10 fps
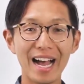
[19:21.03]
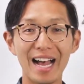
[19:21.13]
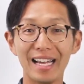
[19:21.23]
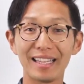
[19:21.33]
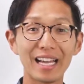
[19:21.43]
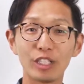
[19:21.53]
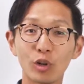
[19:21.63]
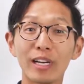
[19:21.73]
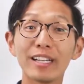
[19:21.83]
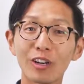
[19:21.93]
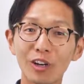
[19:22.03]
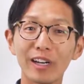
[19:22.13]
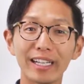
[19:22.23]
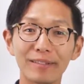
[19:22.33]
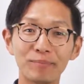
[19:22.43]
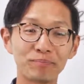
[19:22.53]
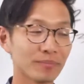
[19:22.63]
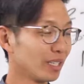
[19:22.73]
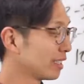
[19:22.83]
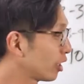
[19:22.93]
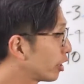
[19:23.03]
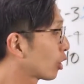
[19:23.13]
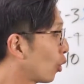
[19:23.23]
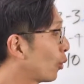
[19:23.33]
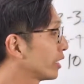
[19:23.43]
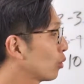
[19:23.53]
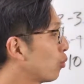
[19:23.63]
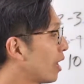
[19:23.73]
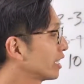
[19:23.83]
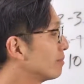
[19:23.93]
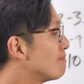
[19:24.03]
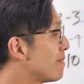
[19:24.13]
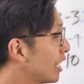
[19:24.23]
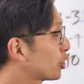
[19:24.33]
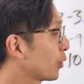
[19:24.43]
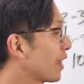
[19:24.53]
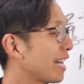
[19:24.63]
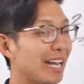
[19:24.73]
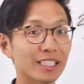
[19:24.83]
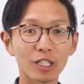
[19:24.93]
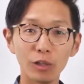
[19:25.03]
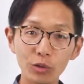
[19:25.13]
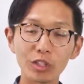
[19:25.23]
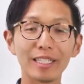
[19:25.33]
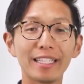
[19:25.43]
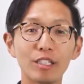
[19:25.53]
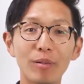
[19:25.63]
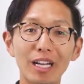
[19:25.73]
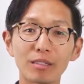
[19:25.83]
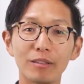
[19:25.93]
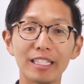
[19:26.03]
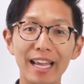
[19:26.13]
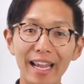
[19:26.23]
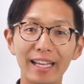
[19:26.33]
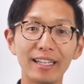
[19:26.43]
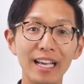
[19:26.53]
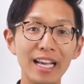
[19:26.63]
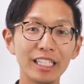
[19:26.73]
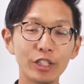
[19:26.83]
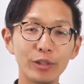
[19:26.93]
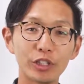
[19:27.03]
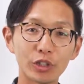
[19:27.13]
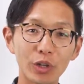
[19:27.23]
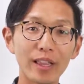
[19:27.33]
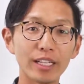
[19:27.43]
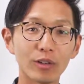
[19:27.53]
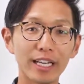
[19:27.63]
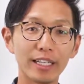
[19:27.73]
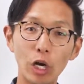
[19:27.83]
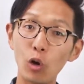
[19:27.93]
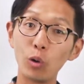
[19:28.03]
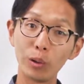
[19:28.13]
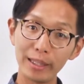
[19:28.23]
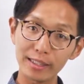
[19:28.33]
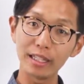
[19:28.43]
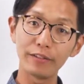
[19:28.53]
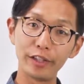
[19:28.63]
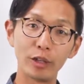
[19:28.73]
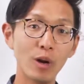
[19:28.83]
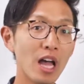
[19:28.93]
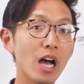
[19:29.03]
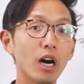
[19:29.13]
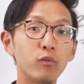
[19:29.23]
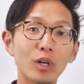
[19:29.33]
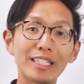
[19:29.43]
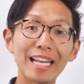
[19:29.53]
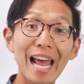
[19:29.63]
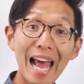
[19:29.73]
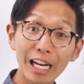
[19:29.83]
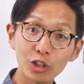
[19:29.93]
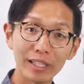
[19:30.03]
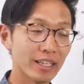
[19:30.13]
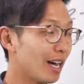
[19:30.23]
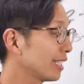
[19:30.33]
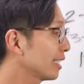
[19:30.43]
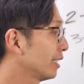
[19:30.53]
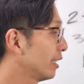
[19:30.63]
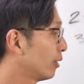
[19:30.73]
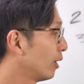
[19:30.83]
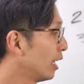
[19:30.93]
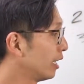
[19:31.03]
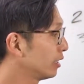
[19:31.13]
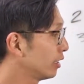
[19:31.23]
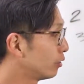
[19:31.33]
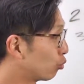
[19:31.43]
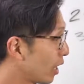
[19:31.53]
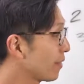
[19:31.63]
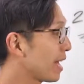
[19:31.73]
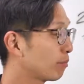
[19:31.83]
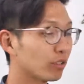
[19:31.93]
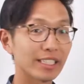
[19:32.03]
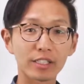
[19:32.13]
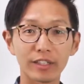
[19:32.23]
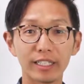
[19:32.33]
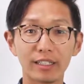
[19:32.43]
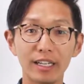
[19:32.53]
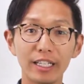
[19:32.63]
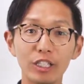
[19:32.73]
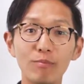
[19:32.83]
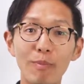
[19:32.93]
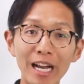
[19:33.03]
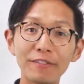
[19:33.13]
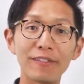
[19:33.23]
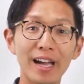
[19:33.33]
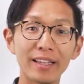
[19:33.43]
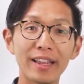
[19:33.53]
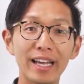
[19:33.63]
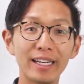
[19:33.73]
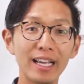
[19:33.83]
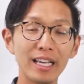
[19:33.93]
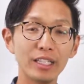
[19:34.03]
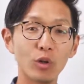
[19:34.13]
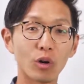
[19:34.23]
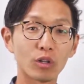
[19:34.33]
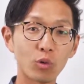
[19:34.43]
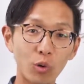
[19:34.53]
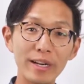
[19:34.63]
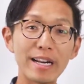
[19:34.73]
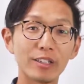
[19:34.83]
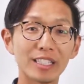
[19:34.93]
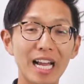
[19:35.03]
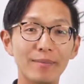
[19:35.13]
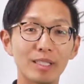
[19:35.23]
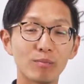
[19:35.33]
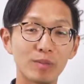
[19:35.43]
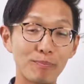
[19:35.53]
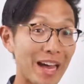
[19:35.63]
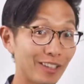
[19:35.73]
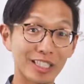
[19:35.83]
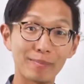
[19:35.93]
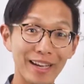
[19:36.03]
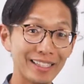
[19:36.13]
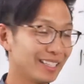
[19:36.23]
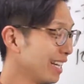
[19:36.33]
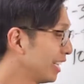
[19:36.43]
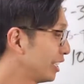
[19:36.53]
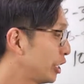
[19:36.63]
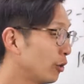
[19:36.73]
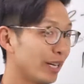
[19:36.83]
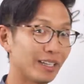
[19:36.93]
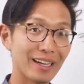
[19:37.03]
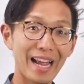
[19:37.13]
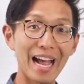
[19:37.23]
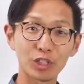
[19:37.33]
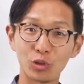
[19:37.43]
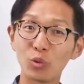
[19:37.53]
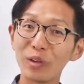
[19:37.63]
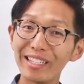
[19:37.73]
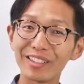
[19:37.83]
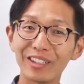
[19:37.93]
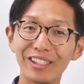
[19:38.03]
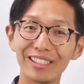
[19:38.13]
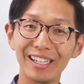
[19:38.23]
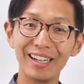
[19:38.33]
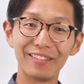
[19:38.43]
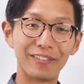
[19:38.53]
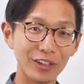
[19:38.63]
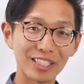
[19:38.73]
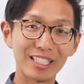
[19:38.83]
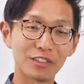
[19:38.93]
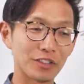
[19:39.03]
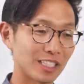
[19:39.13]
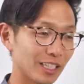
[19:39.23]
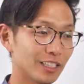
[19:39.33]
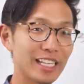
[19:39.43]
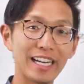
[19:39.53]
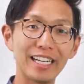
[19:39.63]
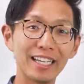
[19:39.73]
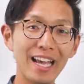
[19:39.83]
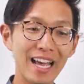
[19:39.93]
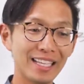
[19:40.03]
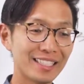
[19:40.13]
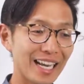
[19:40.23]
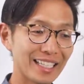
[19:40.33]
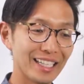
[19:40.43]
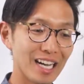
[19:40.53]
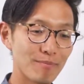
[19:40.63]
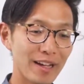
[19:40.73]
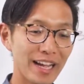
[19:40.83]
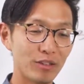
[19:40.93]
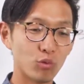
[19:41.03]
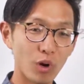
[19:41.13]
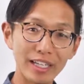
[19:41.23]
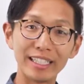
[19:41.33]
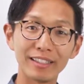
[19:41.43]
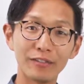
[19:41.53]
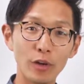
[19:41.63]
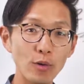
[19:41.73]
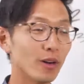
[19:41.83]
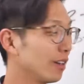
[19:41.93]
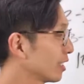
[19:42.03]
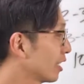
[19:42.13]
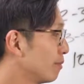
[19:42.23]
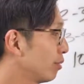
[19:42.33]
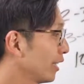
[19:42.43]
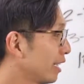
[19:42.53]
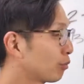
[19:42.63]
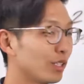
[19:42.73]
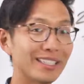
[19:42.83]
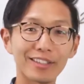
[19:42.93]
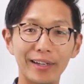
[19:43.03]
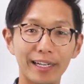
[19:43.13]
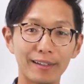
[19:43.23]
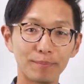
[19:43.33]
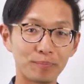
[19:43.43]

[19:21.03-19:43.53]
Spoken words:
that you're incurring. So you're going to want to measure that as closely as you possibly can to ensure that you're getting a holistic view of what it's actually costing you to run that pre-screener. You might find that your coordinator's time is better spent doing actual research versus facilitating, setting up, and running phone calls to complete a pre-screener.